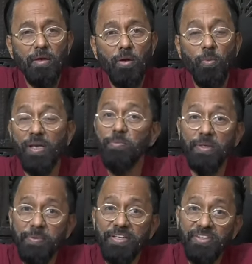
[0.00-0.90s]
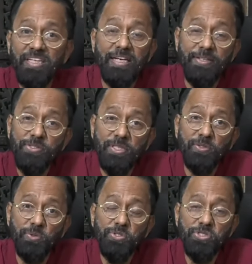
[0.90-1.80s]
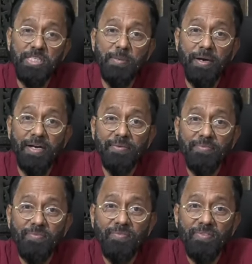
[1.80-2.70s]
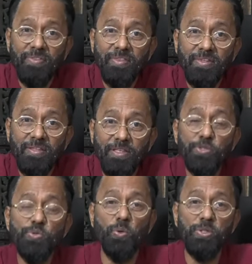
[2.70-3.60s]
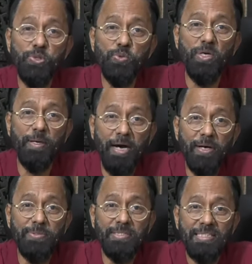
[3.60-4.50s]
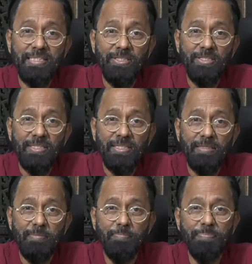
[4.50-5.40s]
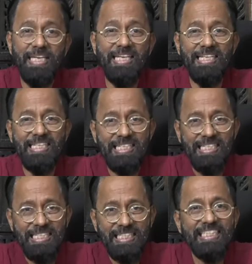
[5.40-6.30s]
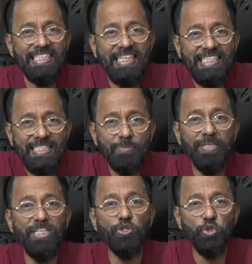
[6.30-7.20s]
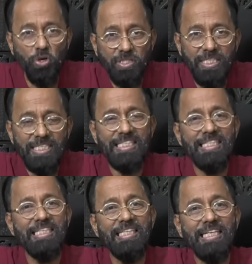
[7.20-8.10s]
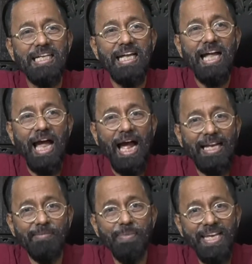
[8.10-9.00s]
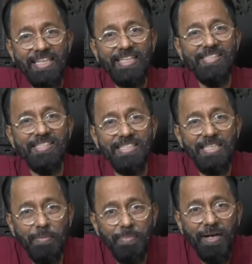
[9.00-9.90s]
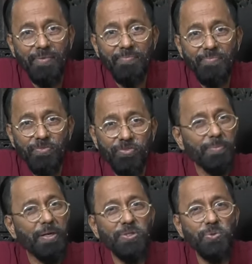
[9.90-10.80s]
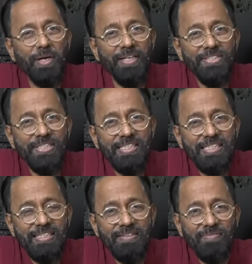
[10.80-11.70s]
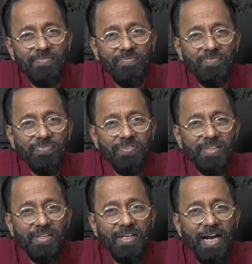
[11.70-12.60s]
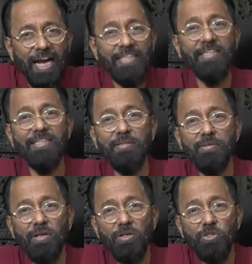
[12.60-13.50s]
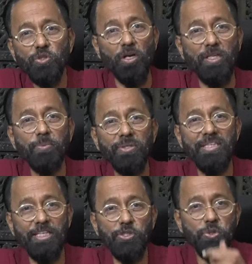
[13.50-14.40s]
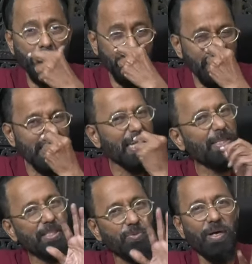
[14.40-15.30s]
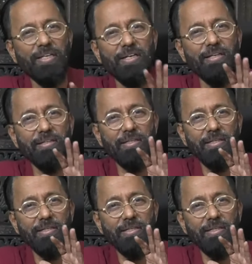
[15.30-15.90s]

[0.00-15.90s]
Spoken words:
When will we realize that good cinema is also about being tight, being taught, and making cinema for about 2 hours? I think Tollywood needs to understand that 1 hour,